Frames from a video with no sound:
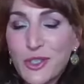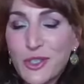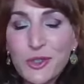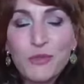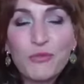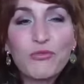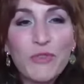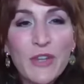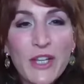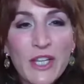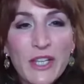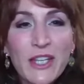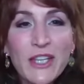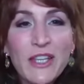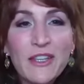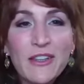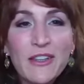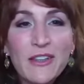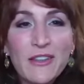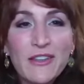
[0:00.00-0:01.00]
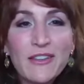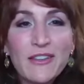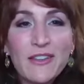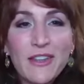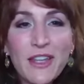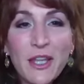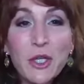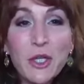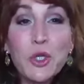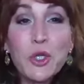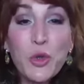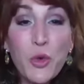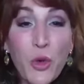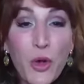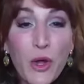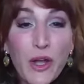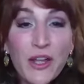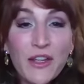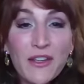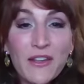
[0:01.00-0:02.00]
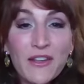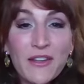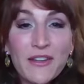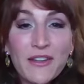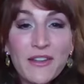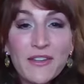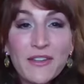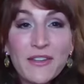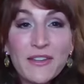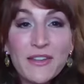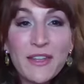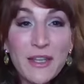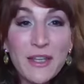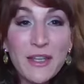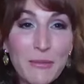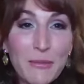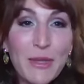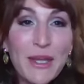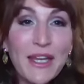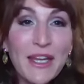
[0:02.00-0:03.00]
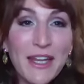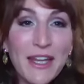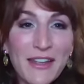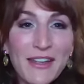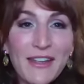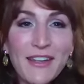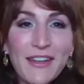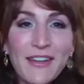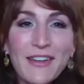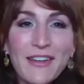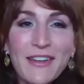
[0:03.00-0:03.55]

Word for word: just really enjoy the competing